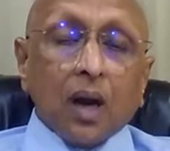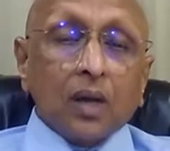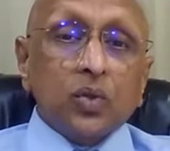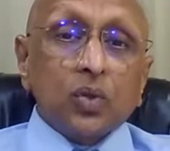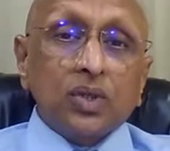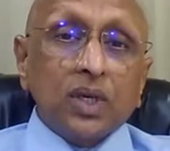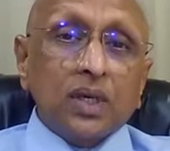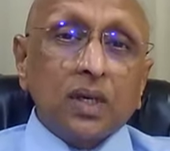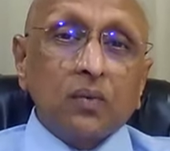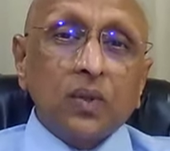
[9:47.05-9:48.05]

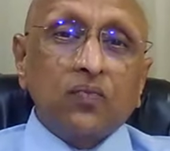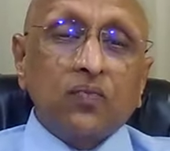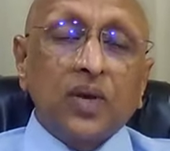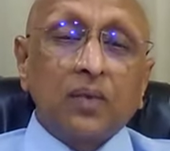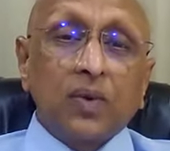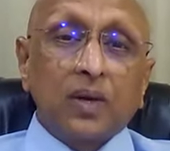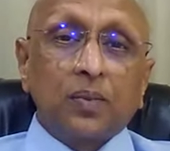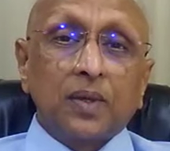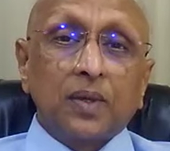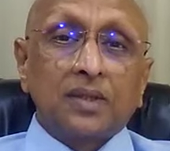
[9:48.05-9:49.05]
associated with feeble
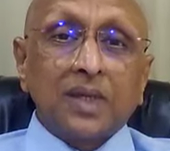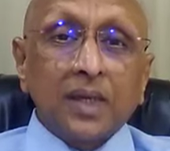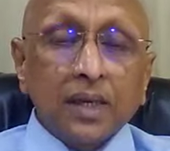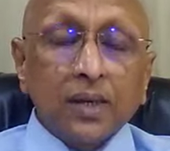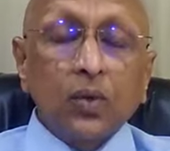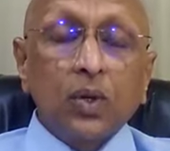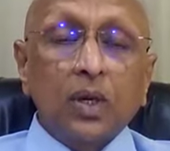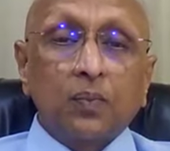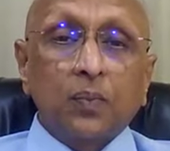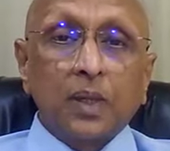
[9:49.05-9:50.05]
pulse,
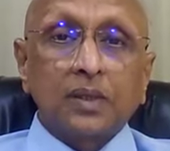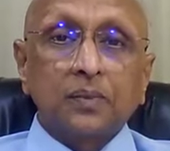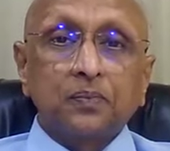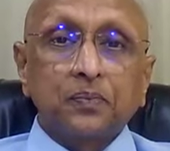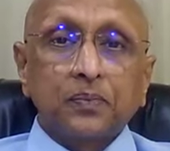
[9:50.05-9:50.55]
irregular pulse.